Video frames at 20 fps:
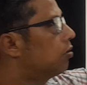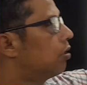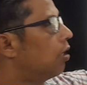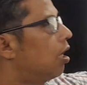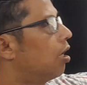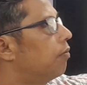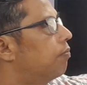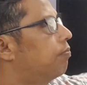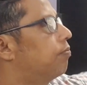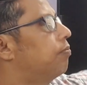
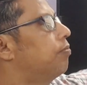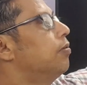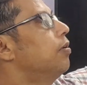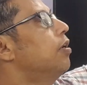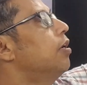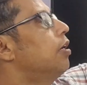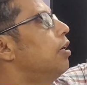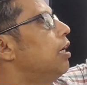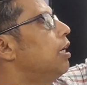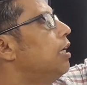sharp
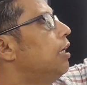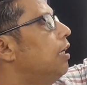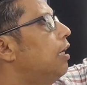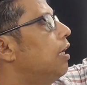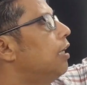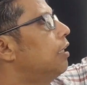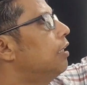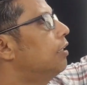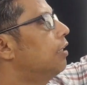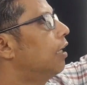
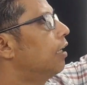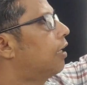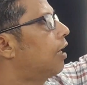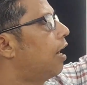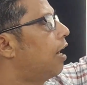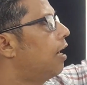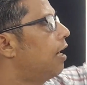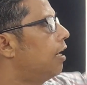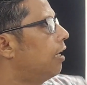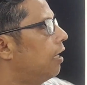increase in the
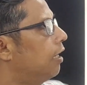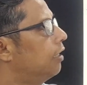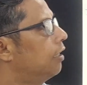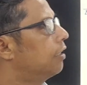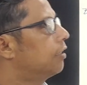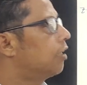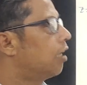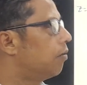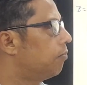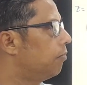current and
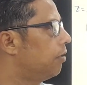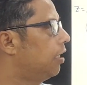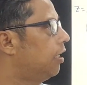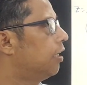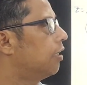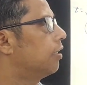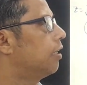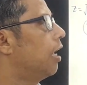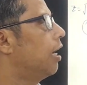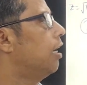the sharp
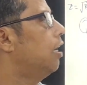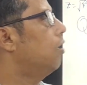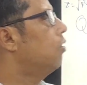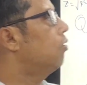decrease, like,